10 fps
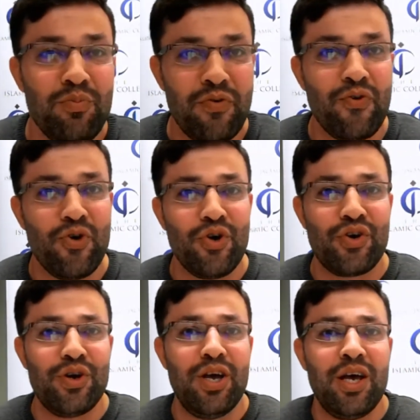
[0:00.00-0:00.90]

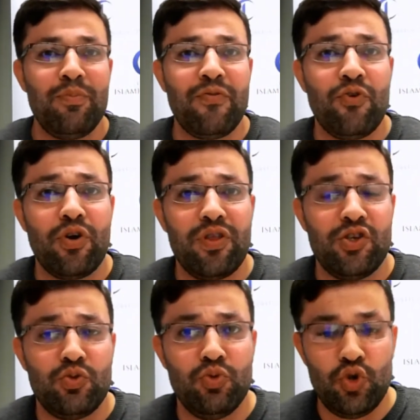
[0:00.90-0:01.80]
before
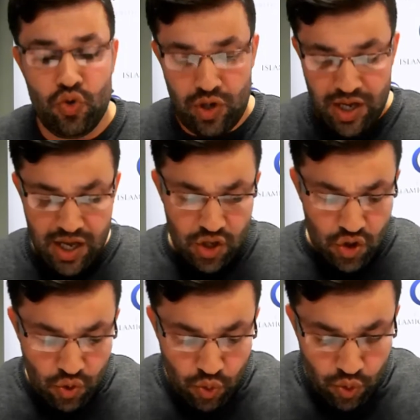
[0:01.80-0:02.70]
this module.
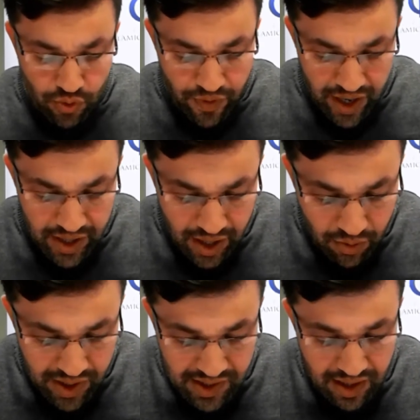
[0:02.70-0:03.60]
So we would find
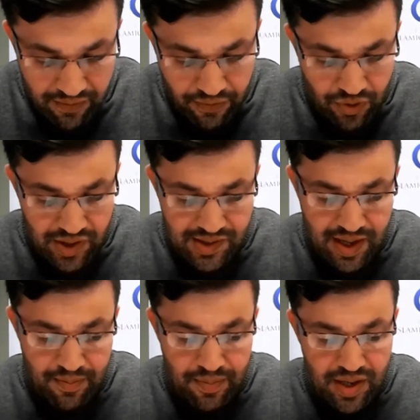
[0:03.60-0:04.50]
ourselves, for
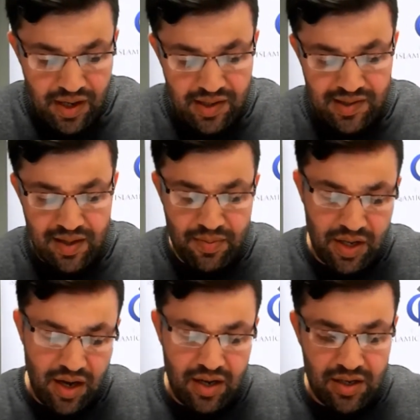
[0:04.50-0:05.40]
example,
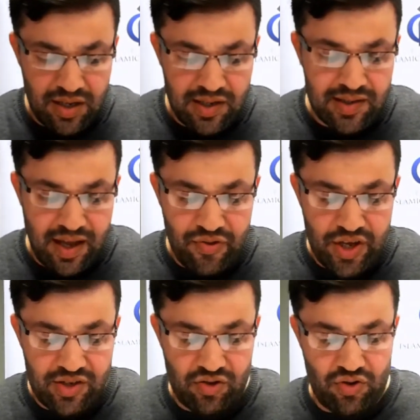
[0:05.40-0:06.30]
Islamic ideals and
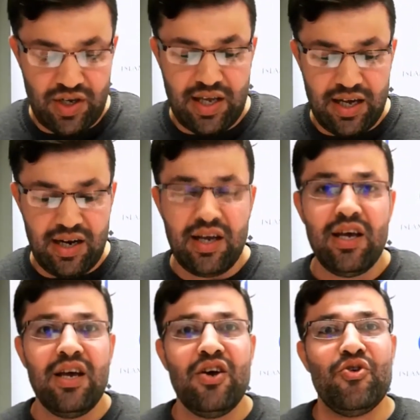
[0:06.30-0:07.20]
historical
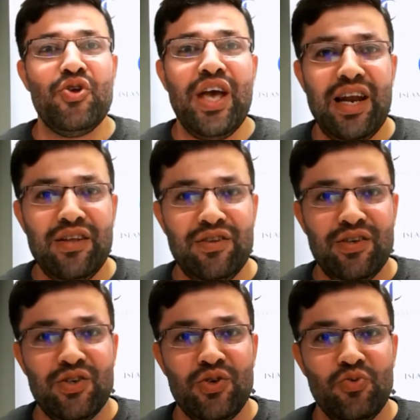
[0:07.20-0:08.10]

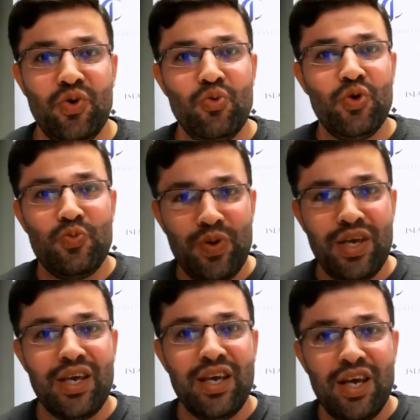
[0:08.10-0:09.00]
realities. We would
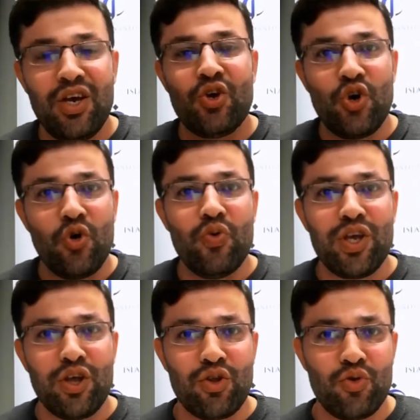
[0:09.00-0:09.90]
be
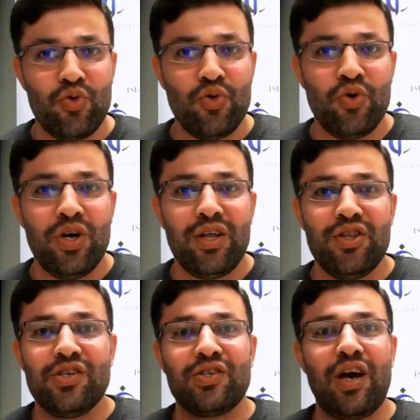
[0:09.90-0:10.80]
going through
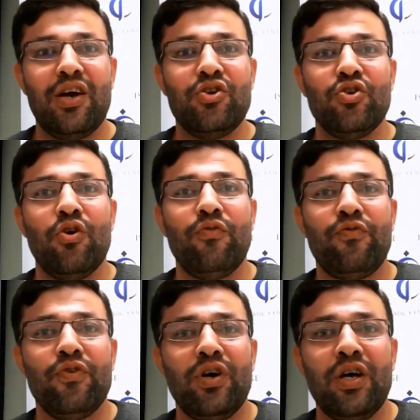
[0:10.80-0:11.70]
this kind
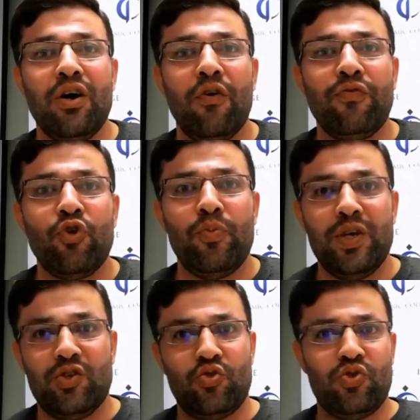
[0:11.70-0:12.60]
of
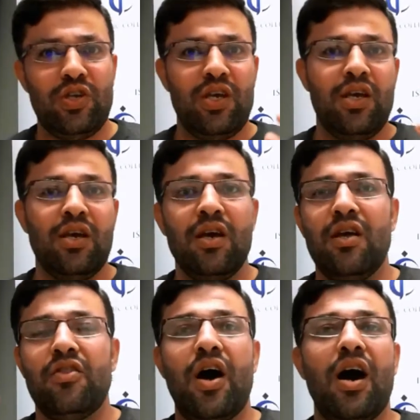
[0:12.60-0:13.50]
topics to see
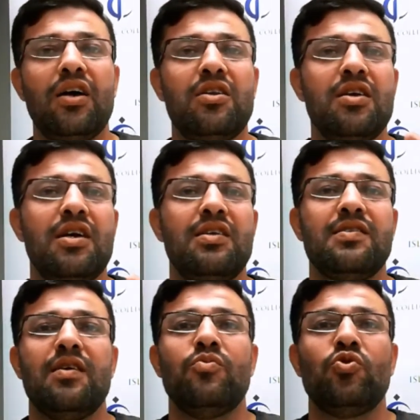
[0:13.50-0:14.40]
the
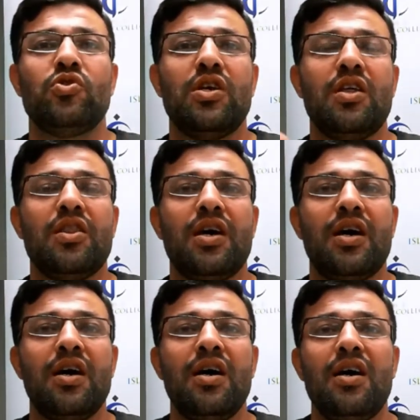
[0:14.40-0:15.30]
idealism, to see
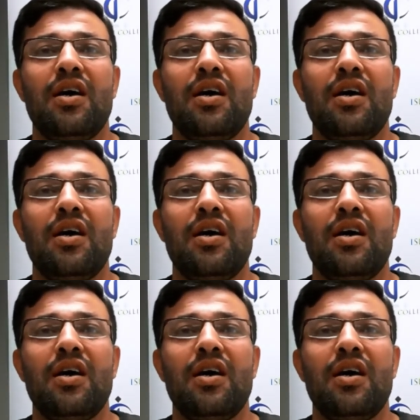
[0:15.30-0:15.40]
the